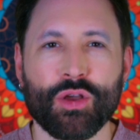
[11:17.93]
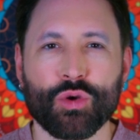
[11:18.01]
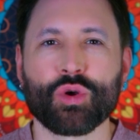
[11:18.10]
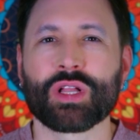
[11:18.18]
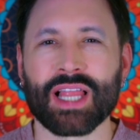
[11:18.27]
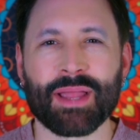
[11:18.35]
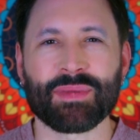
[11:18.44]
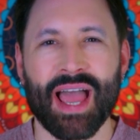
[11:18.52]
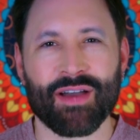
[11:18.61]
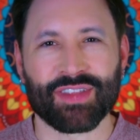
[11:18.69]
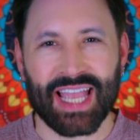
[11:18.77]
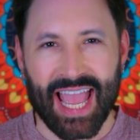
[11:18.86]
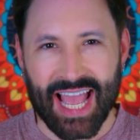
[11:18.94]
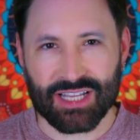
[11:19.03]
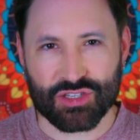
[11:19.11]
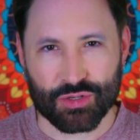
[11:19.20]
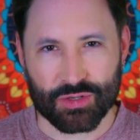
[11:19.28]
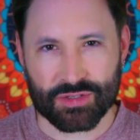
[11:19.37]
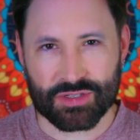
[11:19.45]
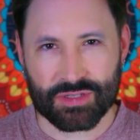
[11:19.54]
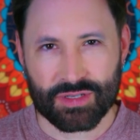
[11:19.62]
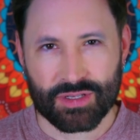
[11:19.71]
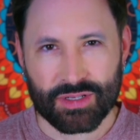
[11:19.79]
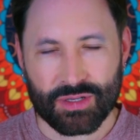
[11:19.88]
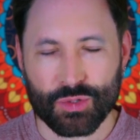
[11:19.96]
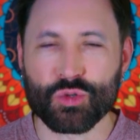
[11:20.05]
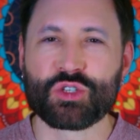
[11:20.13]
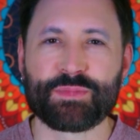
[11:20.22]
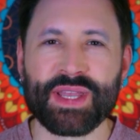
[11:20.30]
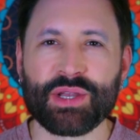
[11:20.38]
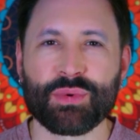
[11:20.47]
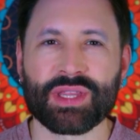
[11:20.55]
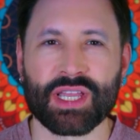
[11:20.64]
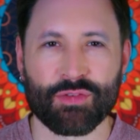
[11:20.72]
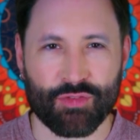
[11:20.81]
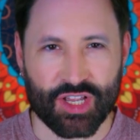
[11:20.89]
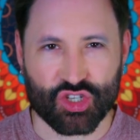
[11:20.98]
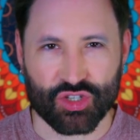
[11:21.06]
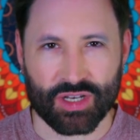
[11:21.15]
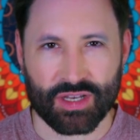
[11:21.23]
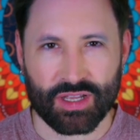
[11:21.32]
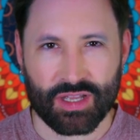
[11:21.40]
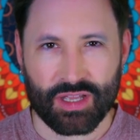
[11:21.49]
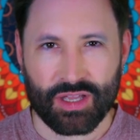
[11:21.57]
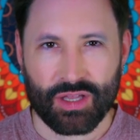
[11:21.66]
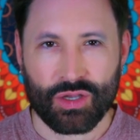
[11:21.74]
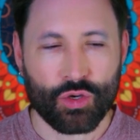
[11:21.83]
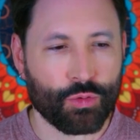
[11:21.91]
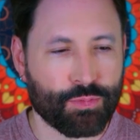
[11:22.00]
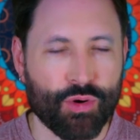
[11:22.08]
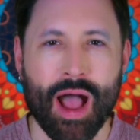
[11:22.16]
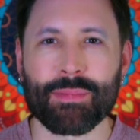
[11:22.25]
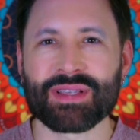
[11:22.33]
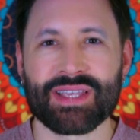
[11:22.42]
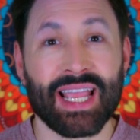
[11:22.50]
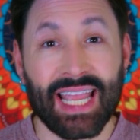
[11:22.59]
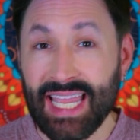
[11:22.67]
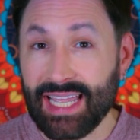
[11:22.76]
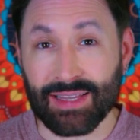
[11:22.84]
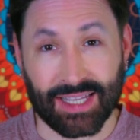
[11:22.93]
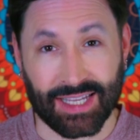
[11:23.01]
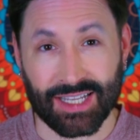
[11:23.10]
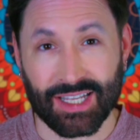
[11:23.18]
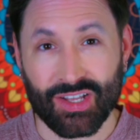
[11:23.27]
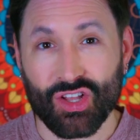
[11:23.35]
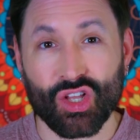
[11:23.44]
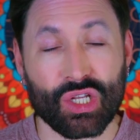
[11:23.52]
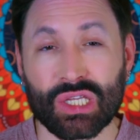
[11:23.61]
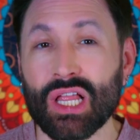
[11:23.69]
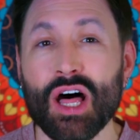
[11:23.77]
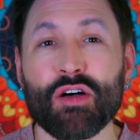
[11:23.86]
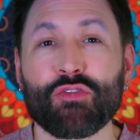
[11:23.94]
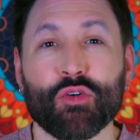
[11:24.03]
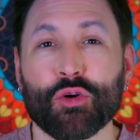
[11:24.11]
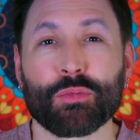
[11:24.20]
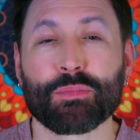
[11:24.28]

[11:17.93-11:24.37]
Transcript: who claim to have the answers, who speak with conviction, who promise healing, love, or